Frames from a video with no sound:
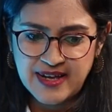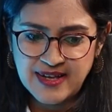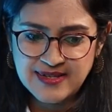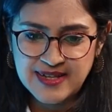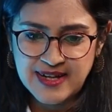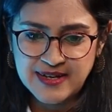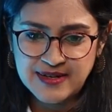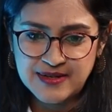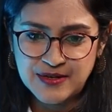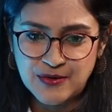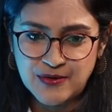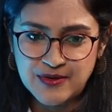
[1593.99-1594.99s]
I guess, like,
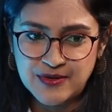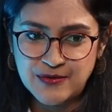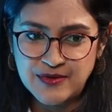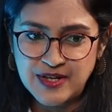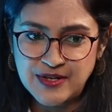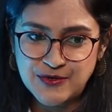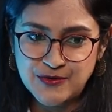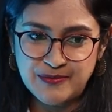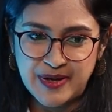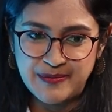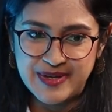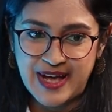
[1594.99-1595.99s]
you know, you need to
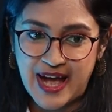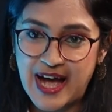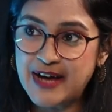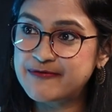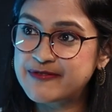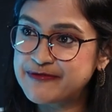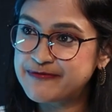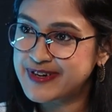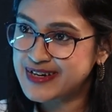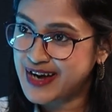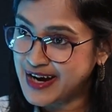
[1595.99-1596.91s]
maybe have different